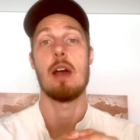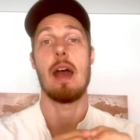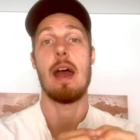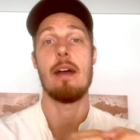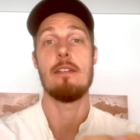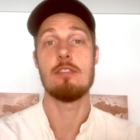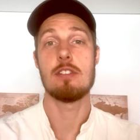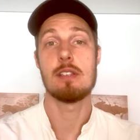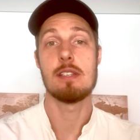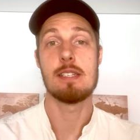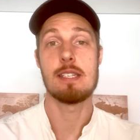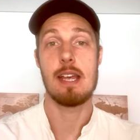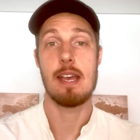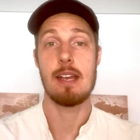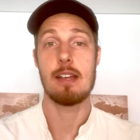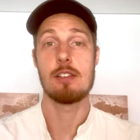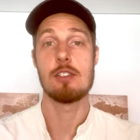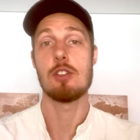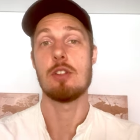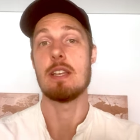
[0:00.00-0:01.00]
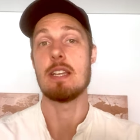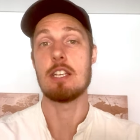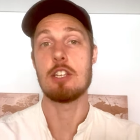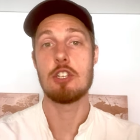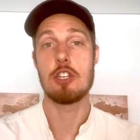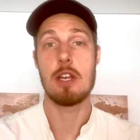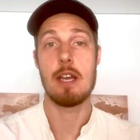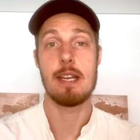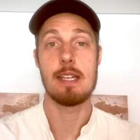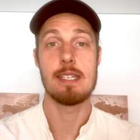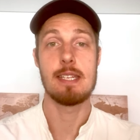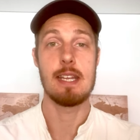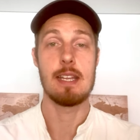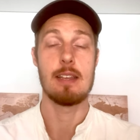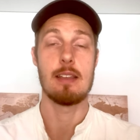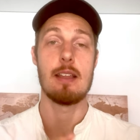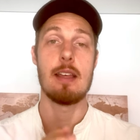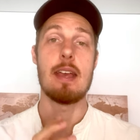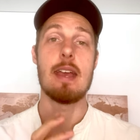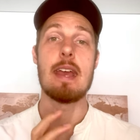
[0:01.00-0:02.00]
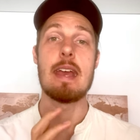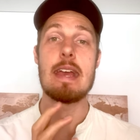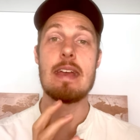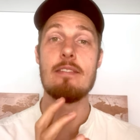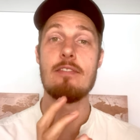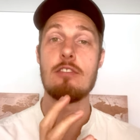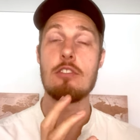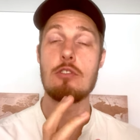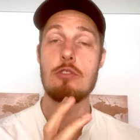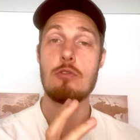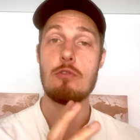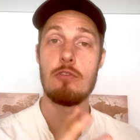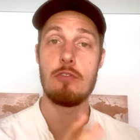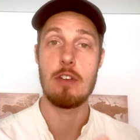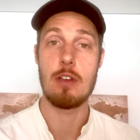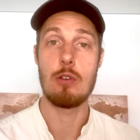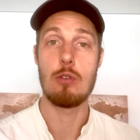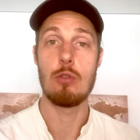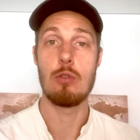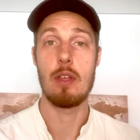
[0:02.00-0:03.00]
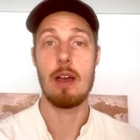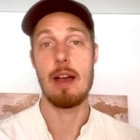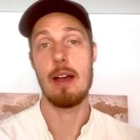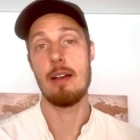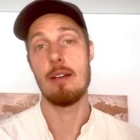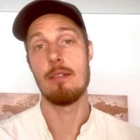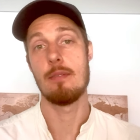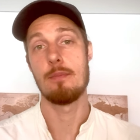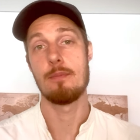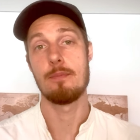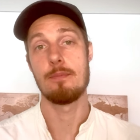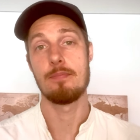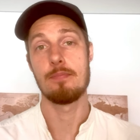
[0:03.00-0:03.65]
having sex, initiating, if you feel that